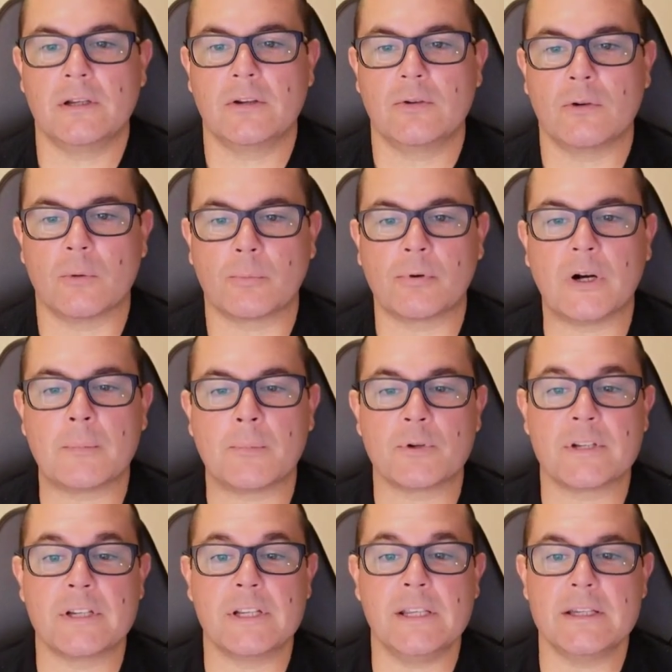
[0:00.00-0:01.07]
or
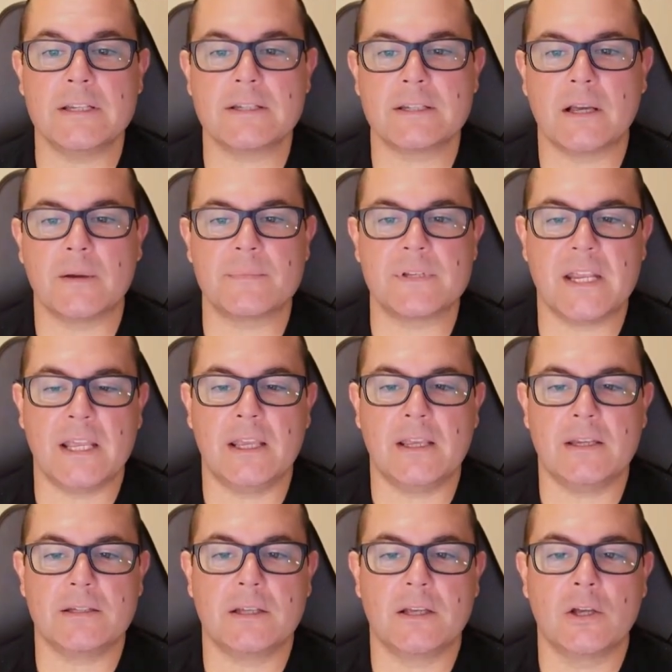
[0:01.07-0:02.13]
properties
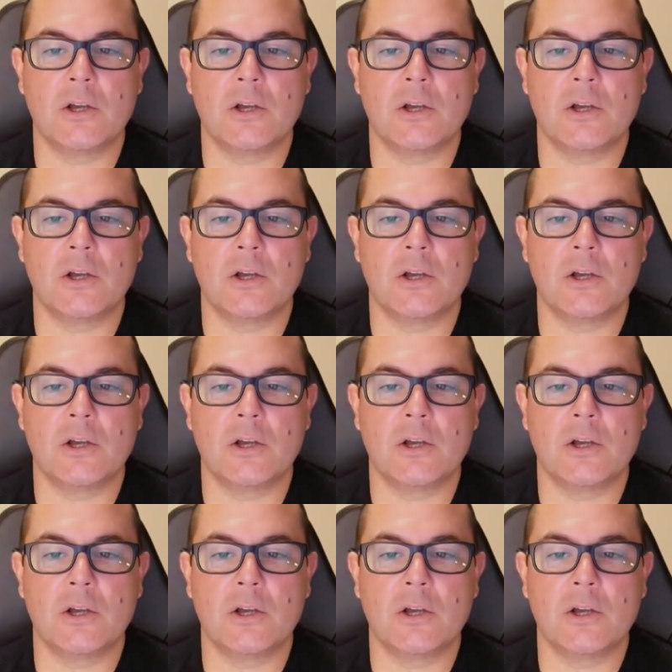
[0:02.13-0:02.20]
obtained